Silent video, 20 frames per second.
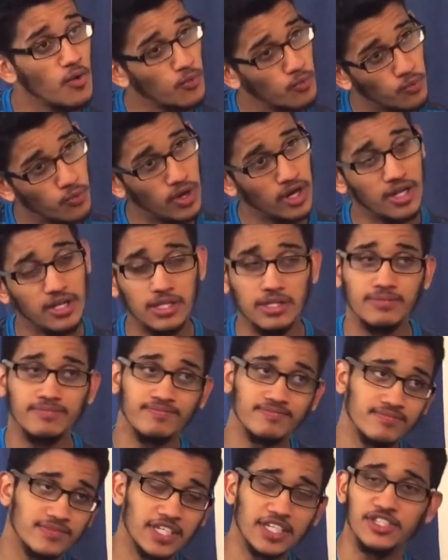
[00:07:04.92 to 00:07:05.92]
Well,
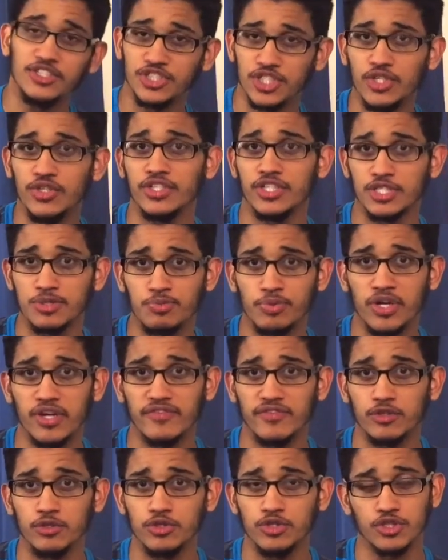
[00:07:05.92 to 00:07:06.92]
considering his
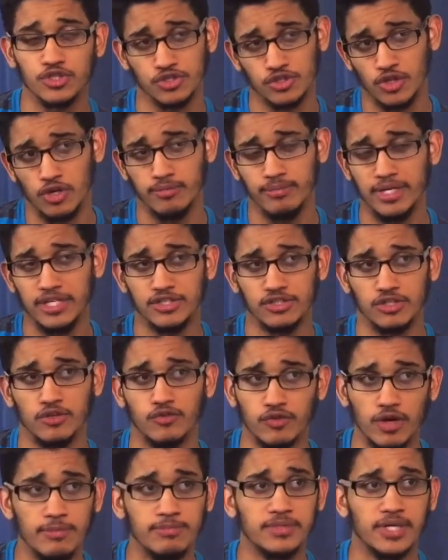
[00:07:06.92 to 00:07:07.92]
pre-evolutions are all based
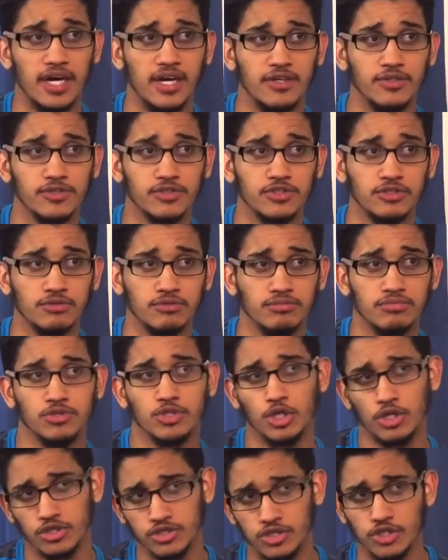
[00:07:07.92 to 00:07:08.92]
on reptiles, so
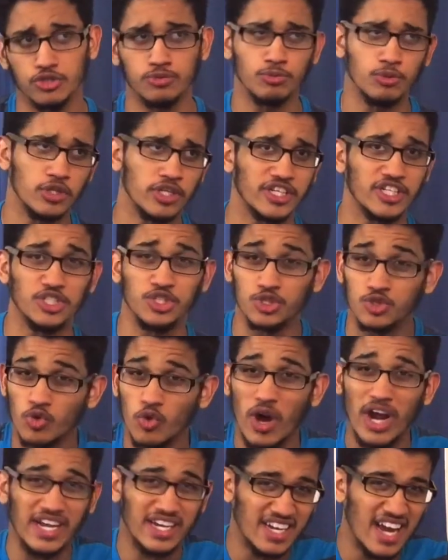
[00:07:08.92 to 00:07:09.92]
Charizard's more like a
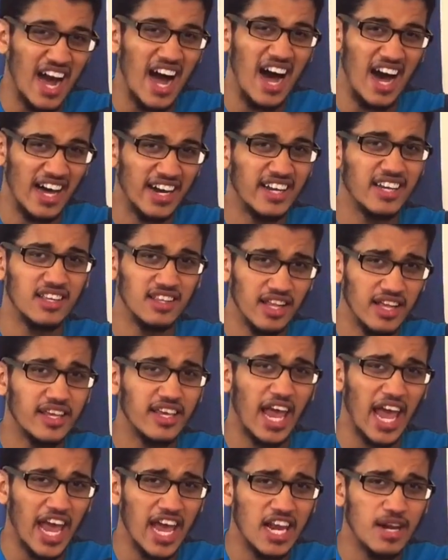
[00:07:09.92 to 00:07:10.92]
draconic-like
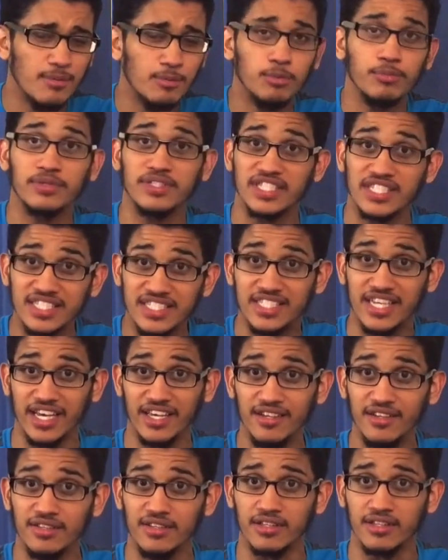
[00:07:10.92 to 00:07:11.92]
animal, but
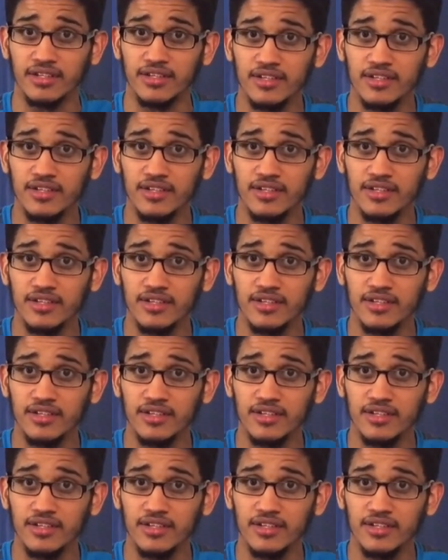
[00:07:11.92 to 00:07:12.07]
still.